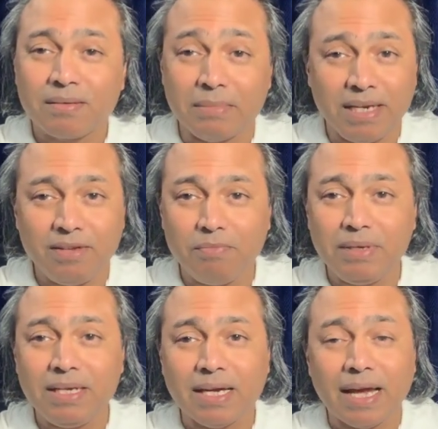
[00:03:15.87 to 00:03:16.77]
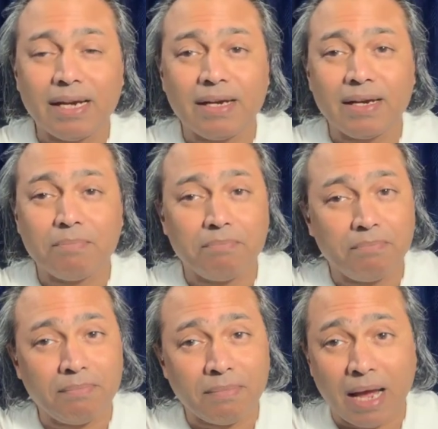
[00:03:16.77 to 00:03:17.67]
Believe me, and
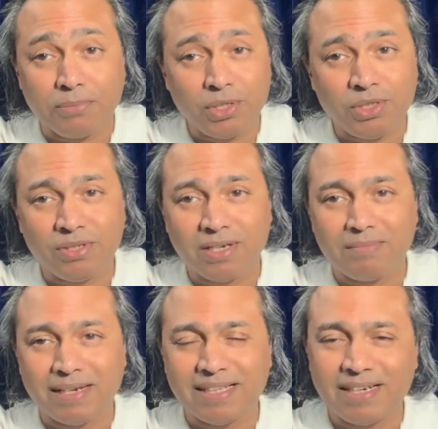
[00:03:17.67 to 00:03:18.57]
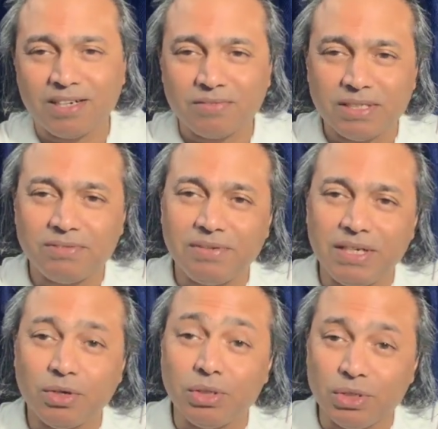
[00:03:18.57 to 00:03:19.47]
mm, I'm sure by the end of this
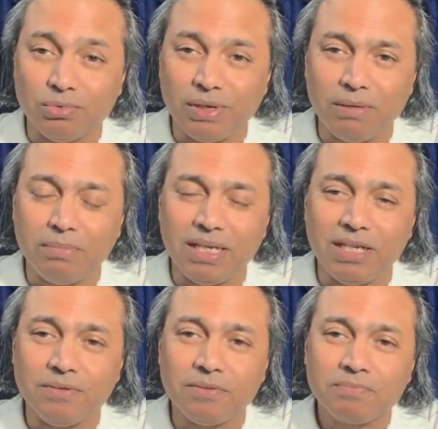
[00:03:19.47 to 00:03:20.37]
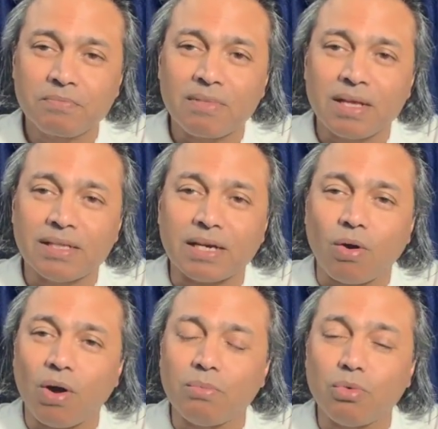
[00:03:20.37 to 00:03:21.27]
video, you will believe that
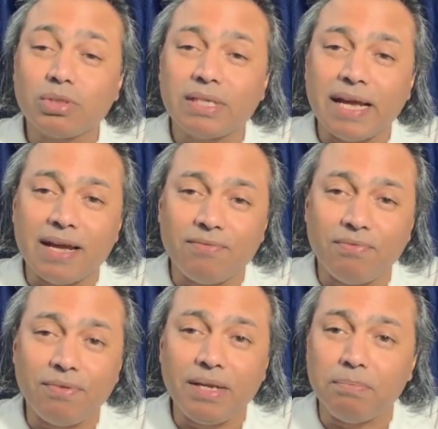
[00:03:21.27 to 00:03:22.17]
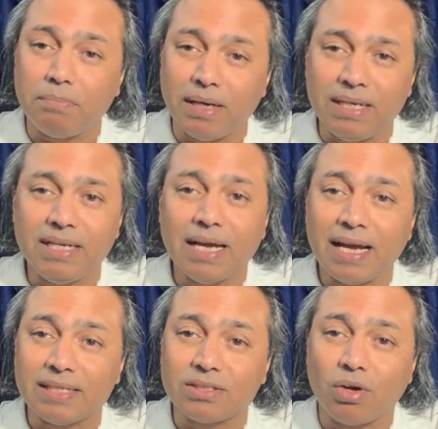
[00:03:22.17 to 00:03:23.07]
almost everybody
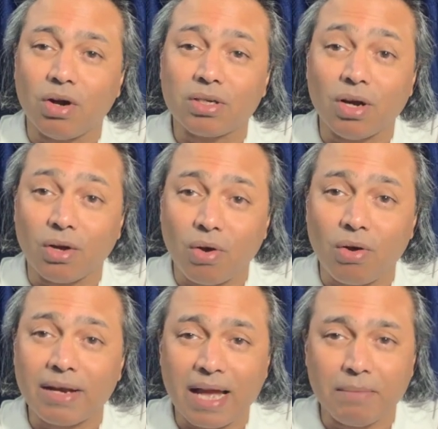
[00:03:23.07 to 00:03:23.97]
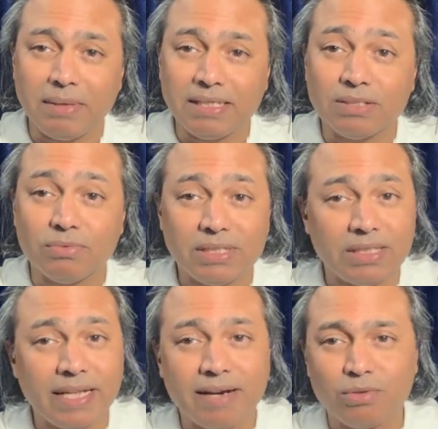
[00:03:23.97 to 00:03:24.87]
has got wrong habits which
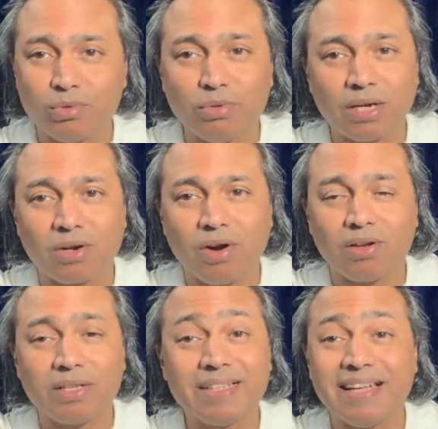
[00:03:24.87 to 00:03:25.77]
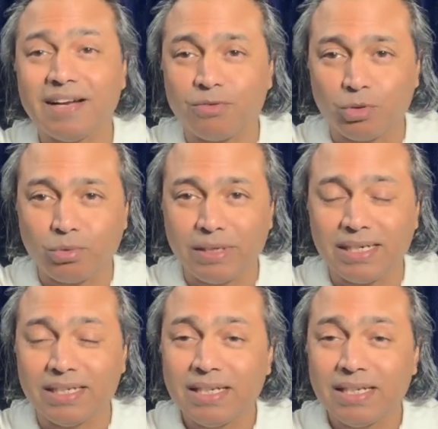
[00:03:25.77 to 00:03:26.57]
they have to work on, they have to quit.